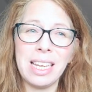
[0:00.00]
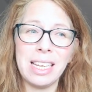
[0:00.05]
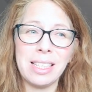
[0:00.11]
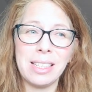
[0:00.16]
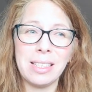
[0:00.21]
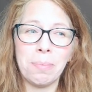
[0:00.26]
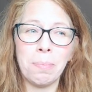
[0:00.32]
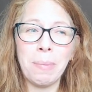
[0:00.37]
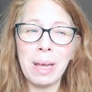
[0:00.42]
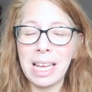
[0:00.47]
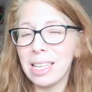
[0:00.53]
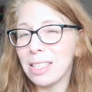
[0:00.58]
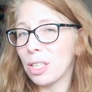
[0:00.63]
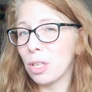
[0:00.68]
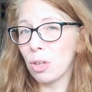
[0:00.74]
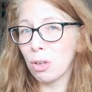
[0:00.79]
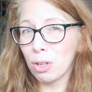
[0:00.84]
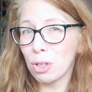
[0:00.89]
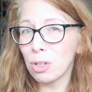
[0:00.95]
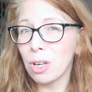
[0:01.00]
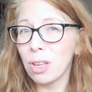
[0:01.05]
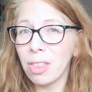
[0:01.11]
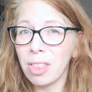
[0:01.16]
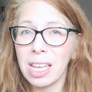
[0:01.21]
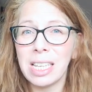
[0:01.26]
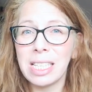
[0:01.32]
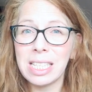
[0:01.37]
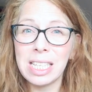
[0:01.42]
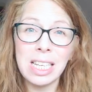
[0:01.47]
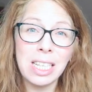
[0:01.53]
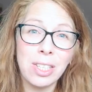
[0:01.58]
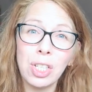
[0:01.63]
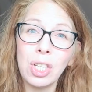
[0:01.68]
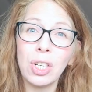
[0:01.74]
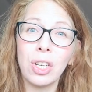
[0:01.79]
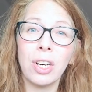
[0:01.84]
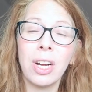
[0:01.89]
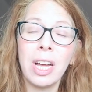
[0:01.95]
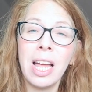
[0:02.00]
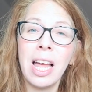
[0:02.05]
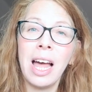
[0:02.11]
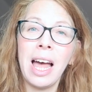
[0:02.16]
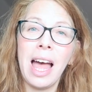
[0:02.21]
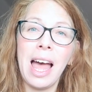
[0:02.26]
it makes certain things easier,